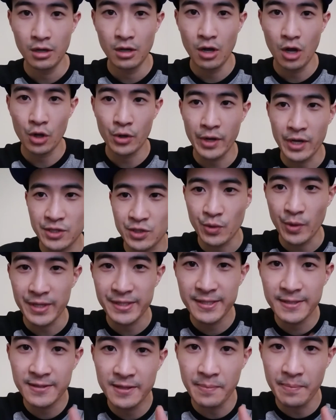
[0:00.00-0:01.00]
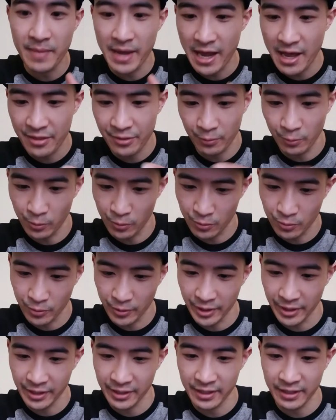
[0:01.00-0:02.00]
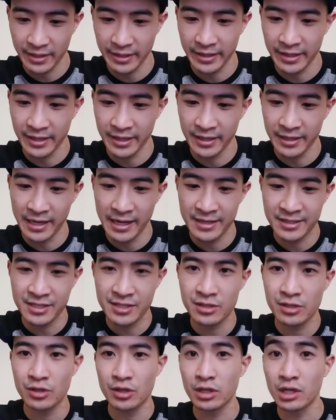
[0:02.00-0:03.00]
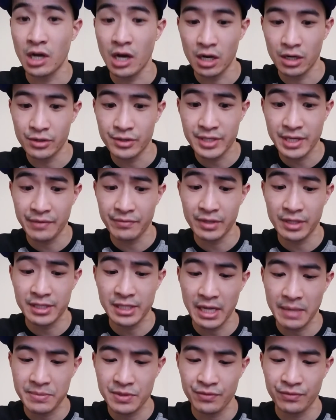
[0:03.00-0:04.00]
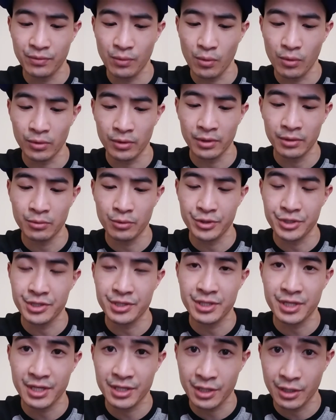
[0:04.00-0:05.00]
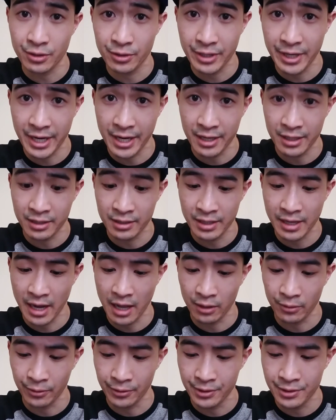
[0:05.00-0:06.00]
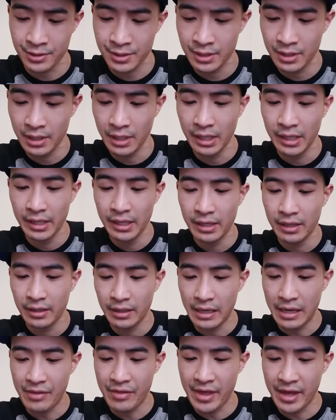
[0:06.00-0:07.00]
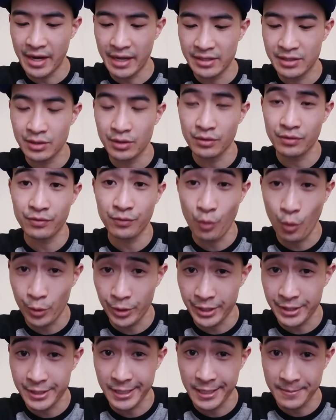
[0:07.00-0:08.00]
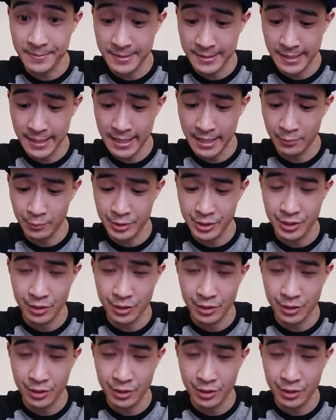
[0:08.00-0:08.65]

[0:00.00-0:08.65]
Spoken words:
Okay, so I did the math real quick, and I just took 170 times 4, which is 680 calories, and then I took 40 times 9, which is